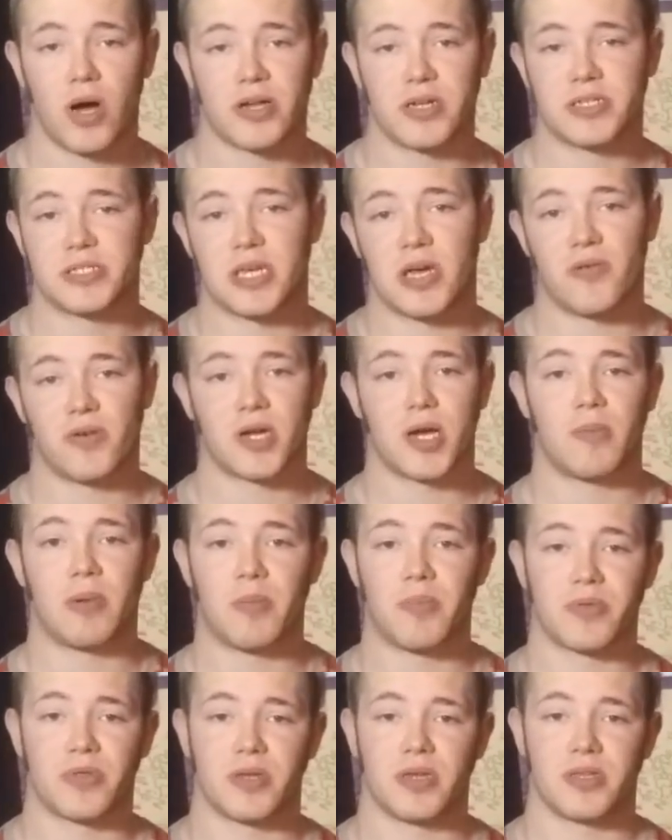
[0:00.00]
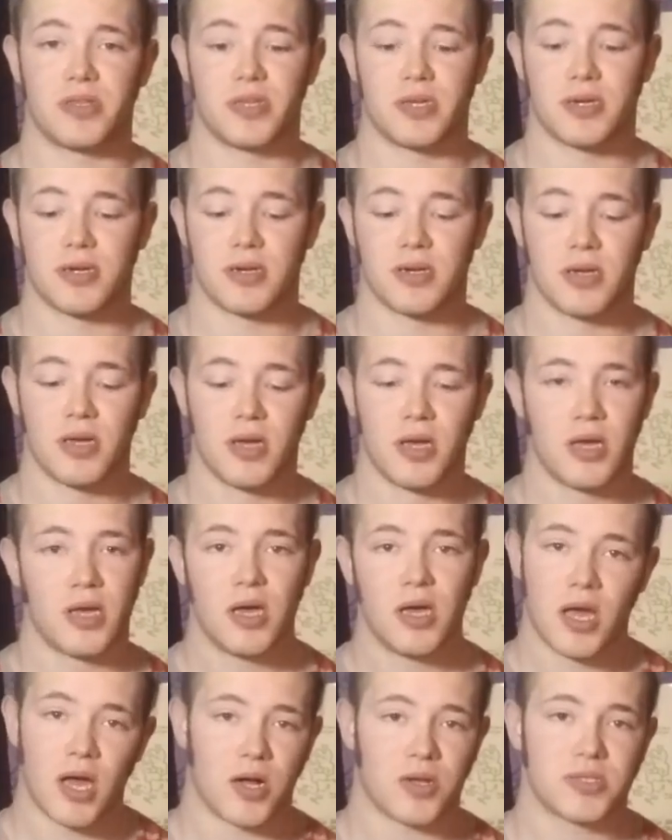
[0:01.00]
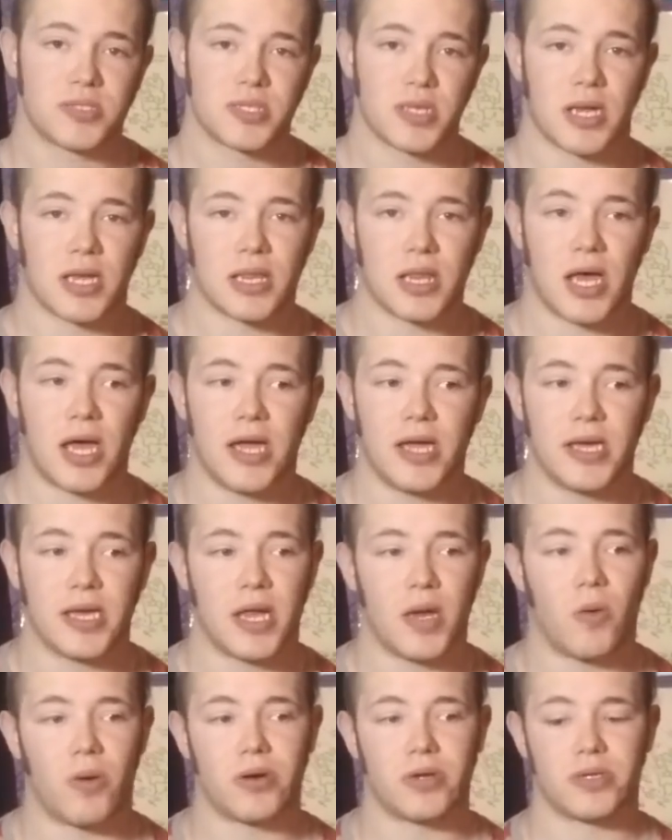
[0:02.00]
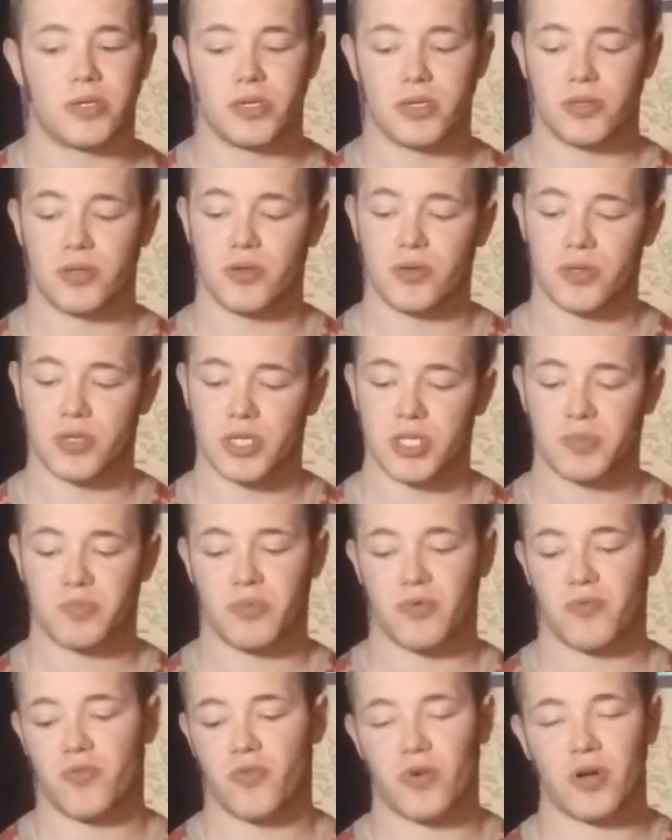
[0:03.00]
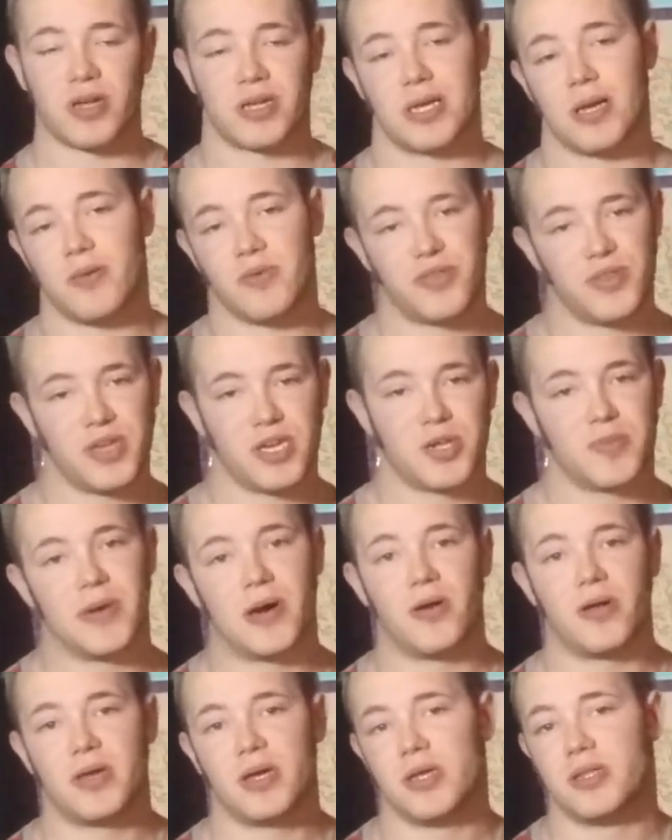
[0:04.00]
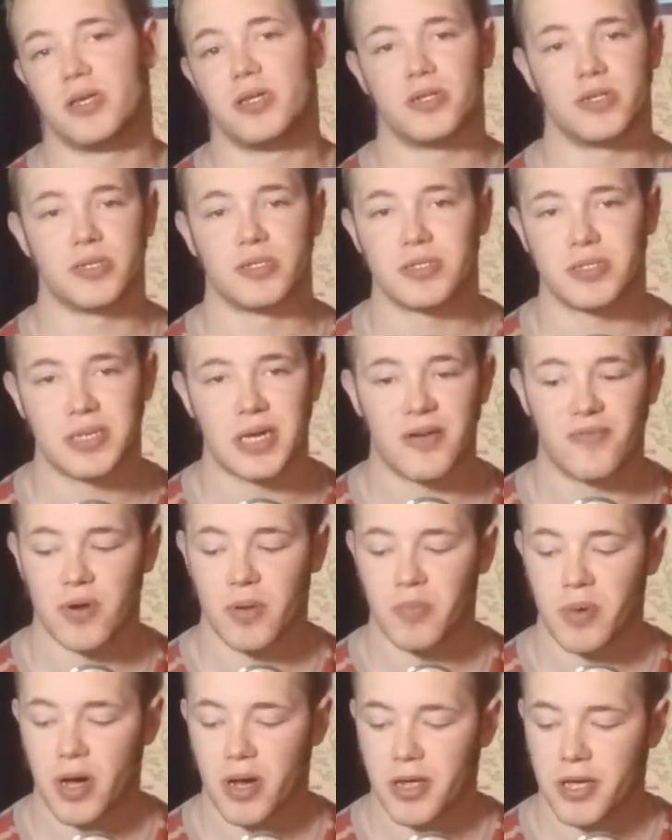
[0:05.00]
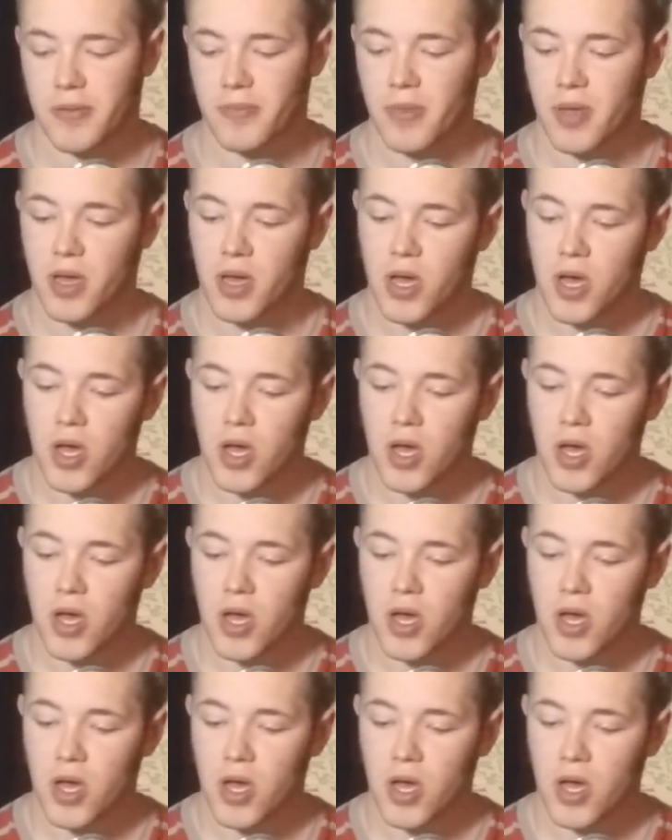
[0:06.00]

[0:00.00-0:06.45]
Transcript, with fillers: I just haven't come up with anything else that I like, and I wanted to do this before I kept thinking about it and then just gave up on it.